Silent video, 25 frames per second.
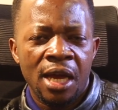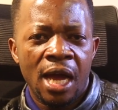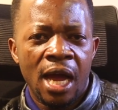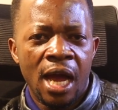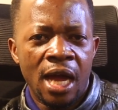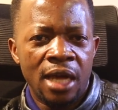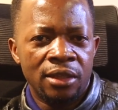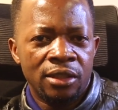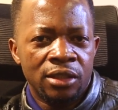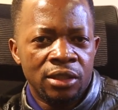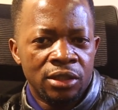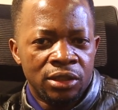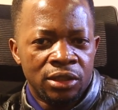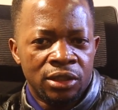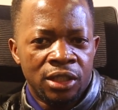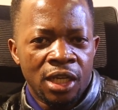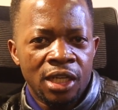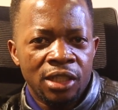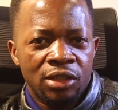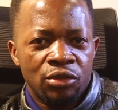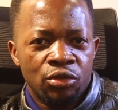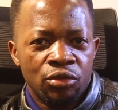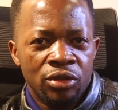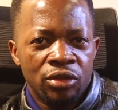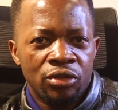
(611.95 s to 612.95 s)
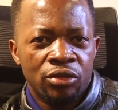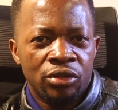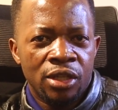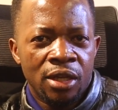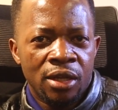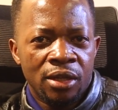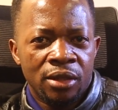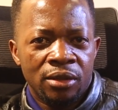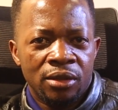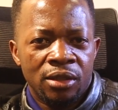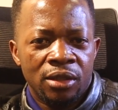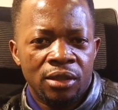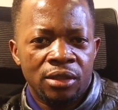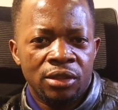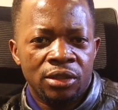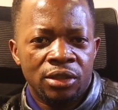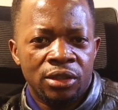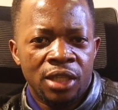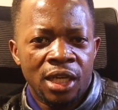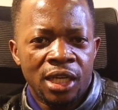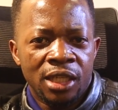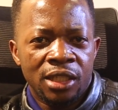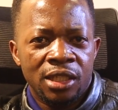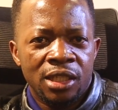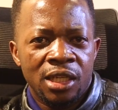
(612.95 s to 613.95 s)
And is that
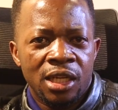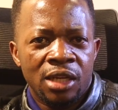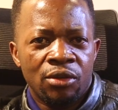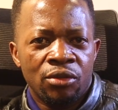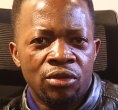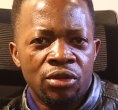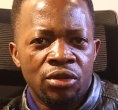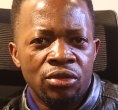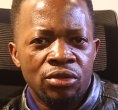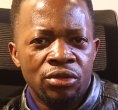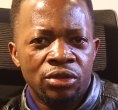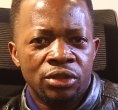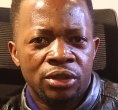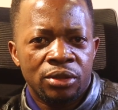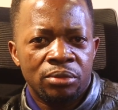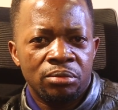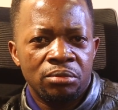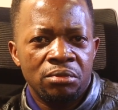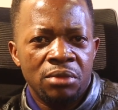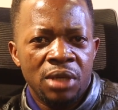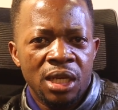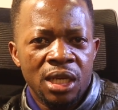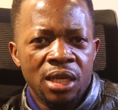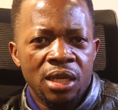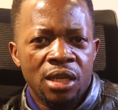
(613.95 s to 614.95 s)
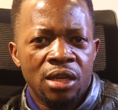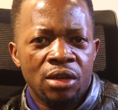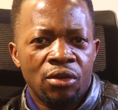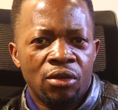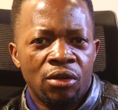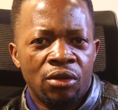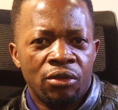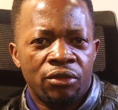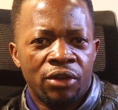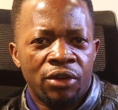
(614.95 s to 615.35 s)
the real meaning